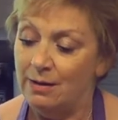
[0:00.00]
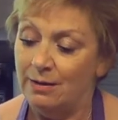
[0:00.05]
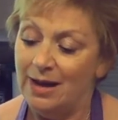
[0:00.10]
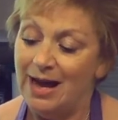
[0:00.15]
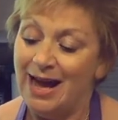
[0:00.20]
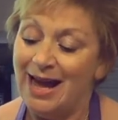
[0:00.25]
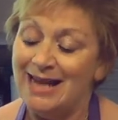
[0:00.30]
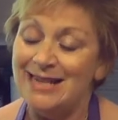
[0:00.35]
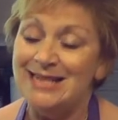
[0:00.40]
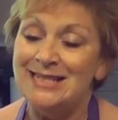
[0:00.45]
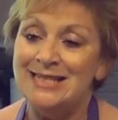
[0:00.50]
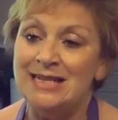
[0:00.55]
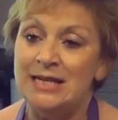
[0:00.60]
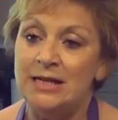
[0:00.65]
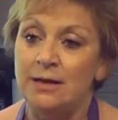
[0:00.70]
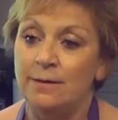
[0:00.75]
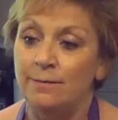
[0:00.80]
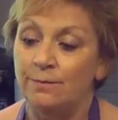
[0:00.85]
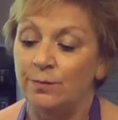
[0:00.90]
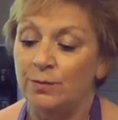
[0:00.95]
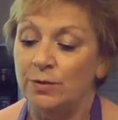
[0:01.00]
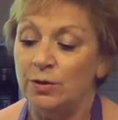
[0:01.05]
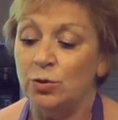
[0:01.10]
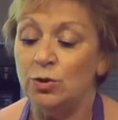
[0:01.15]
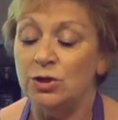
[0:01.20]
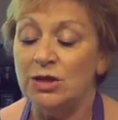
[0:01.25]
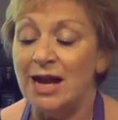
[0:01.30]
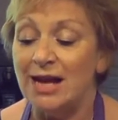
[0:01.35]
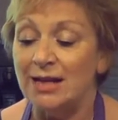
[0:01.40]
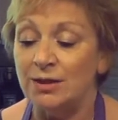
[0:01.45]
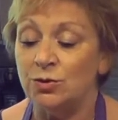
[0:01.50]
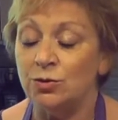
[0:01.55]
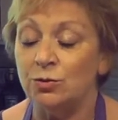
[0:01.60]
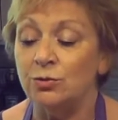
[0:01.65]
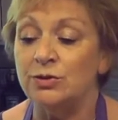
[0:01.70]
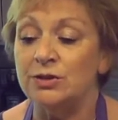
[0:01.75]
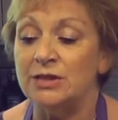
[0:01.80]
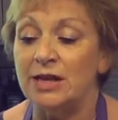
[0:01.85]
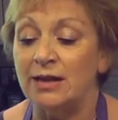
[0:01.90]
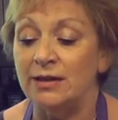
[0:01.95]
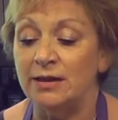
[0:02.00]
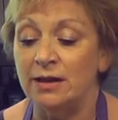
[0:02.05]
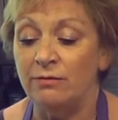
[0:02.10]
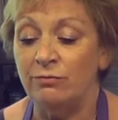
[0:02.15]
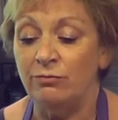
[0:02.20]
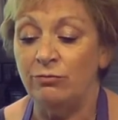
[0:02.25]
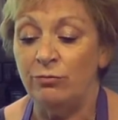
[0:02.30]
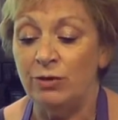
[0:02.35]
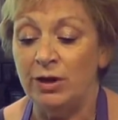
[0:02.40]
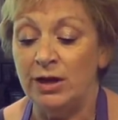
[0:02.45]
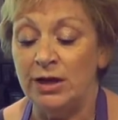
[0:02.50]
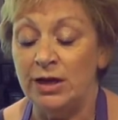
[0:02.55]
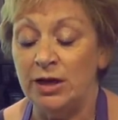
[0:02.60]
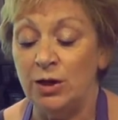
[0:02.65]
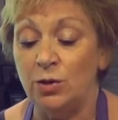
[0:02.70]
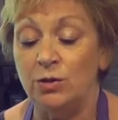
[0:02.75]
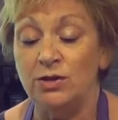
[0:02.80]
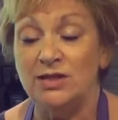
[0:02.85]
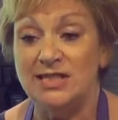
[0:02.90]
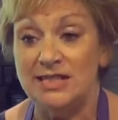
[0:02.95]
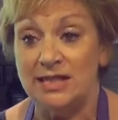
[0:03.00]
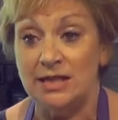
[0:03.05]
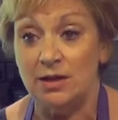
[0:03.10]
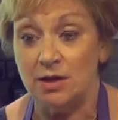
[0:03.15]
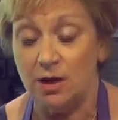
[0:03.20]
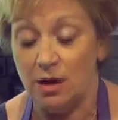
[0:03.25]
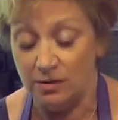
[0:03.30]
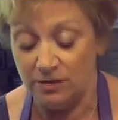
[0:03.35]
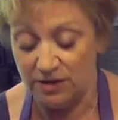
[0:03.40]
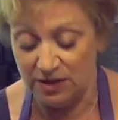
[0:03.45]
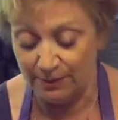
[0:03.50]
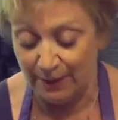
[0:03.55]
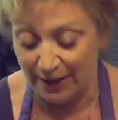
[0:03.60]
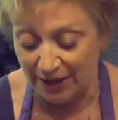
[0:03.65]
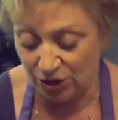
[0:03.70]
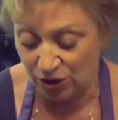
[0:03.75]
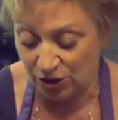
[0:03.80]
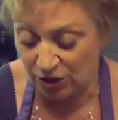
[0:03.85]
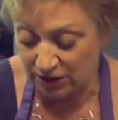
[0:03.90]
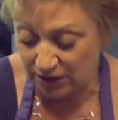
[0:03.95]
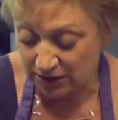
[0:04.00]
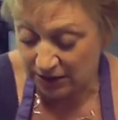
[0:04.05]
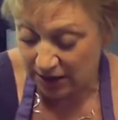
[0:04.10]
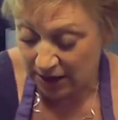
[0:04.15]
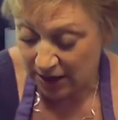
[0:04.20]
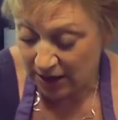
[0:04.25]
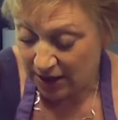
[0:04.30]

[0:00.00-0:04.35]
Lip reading: handy, good handles, and they're really good silicone spatulas.